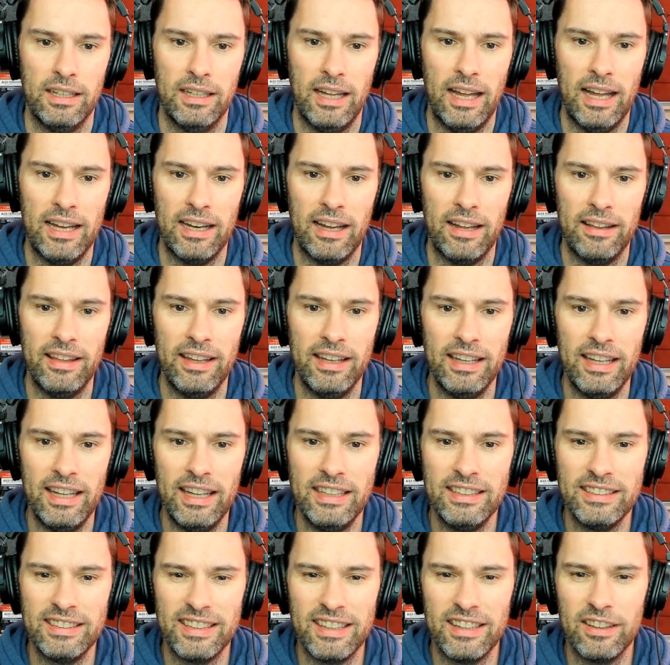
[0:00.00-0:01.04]
And I think
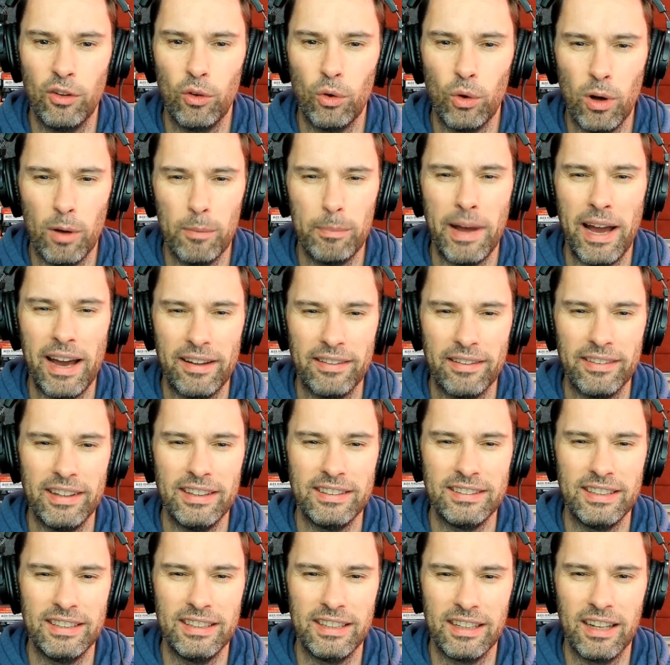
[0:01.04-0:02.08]
he's thought about
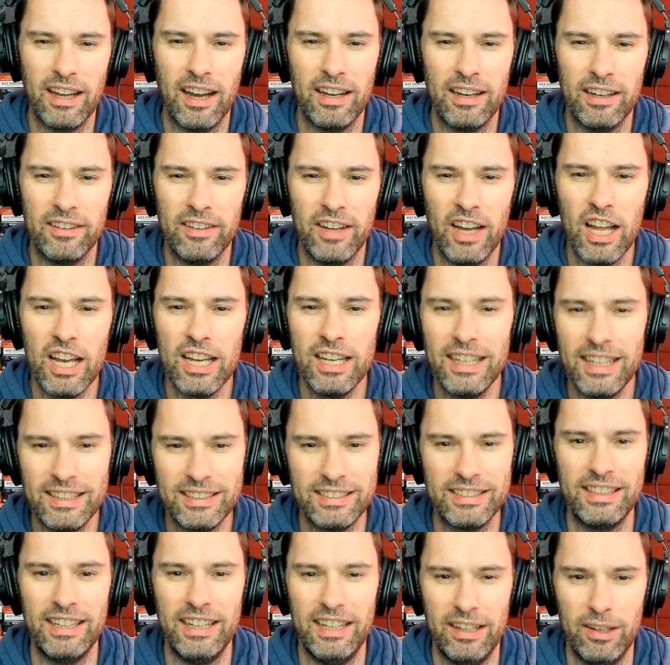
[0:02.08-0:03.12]
this in a kind of
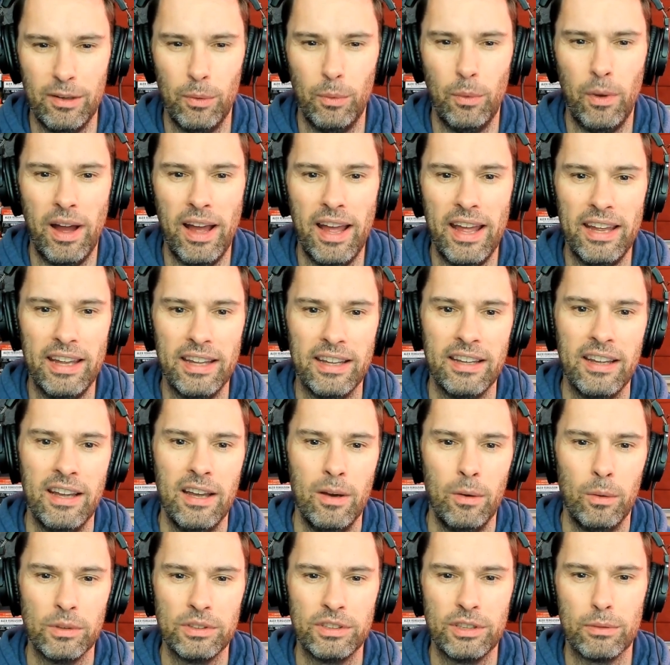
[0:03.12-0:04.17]
holistic way.
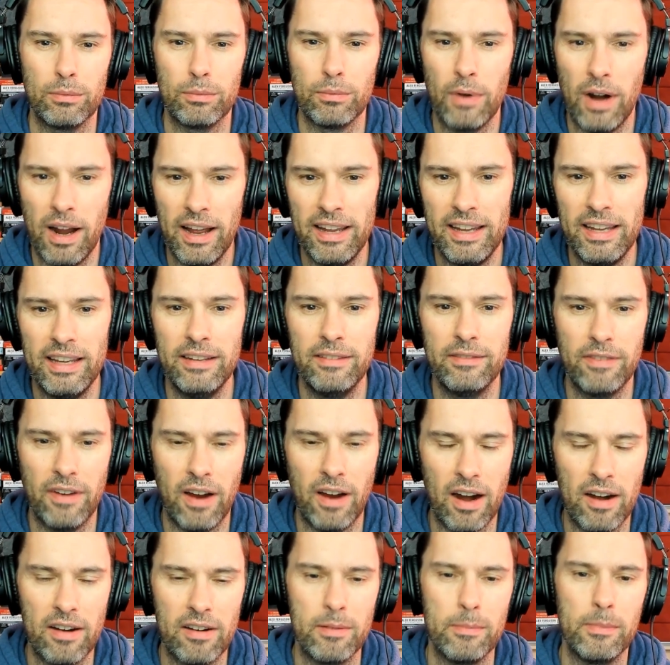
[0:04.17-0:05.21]
What's the right
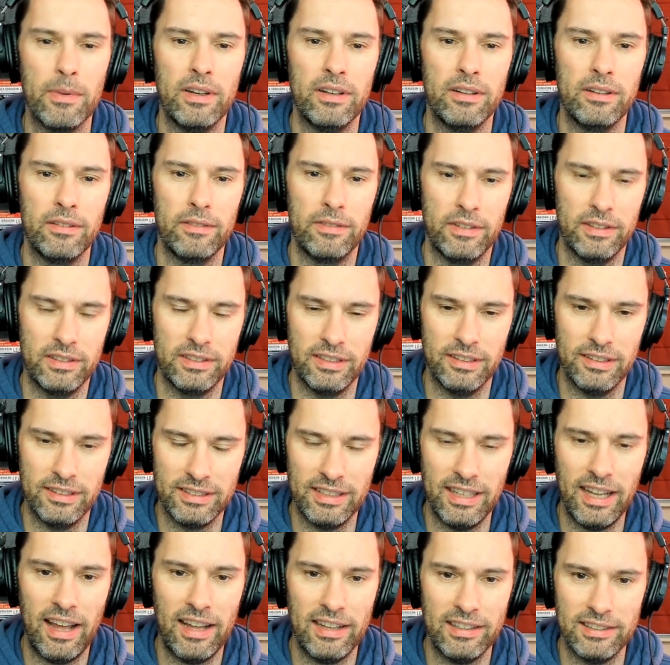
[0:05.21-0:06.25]
environment for
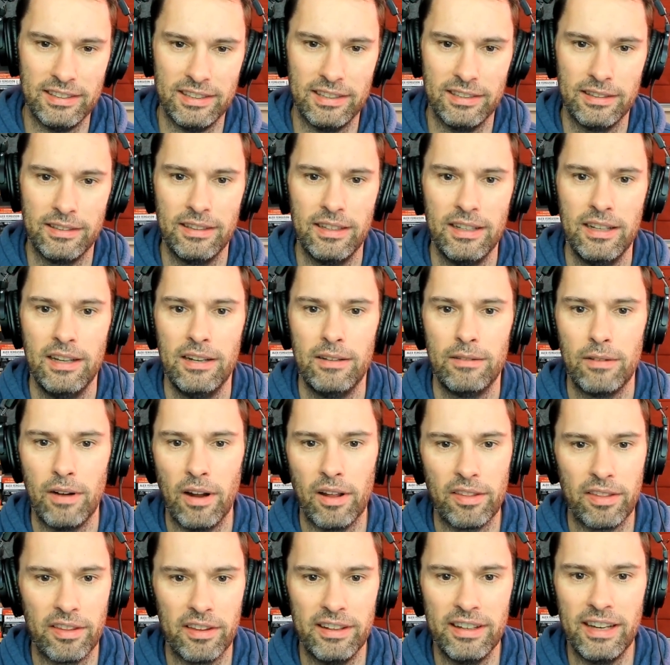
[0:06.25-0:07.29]
success,
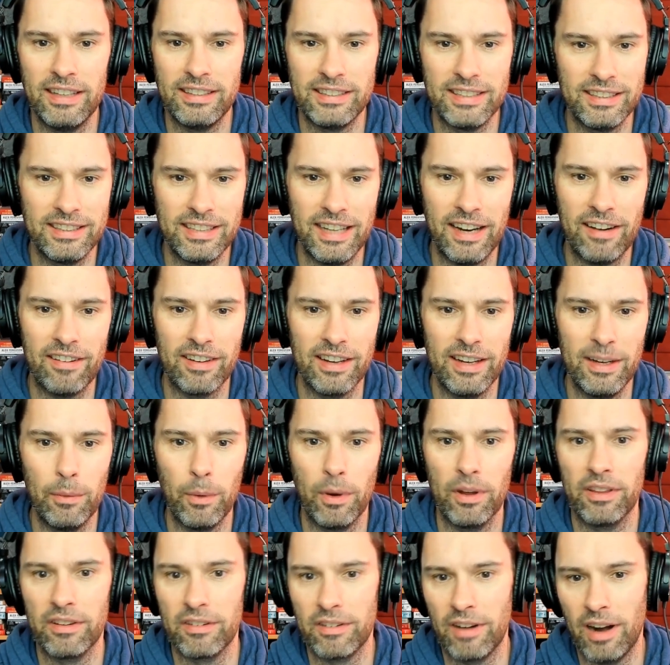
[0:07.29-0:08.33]
rather than necessarily
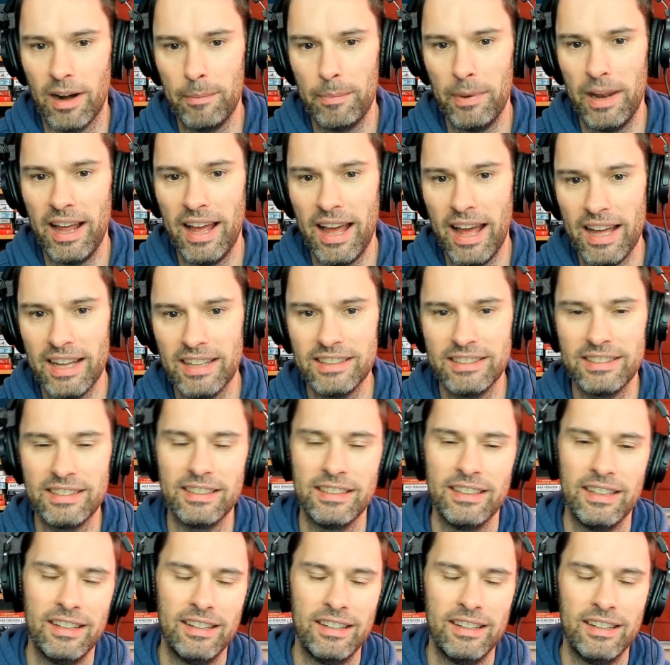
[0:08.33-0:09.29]
what are the right players